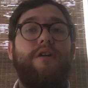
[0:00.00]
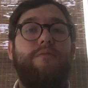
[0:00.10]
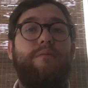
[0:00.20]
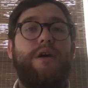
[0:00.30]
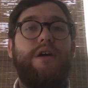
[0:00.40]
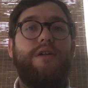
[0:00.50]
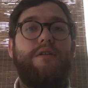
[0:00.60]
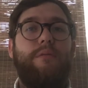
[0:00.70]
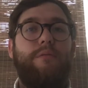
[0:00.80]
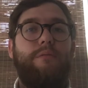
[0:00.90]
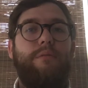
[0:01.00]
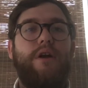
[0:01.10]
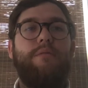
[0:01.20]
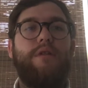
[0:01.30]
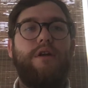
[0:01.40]
But
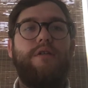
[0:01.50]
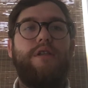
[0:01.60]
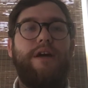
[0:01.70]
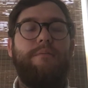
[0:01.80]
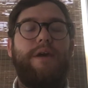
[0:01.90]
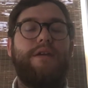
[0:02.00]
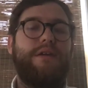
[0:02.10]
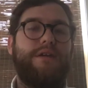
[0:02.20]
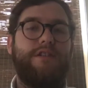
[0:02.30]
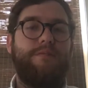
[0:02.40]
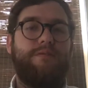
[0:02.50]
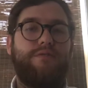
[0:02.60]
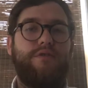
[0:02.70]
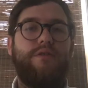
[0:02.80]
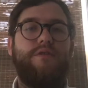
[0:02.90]
mobile online banking has been
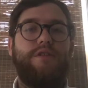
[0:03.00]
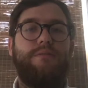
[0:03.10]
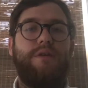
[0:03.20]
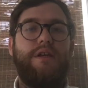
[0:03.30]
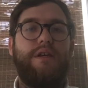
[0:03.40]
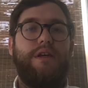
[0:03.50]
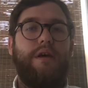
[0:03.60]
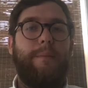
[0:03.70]
proven to be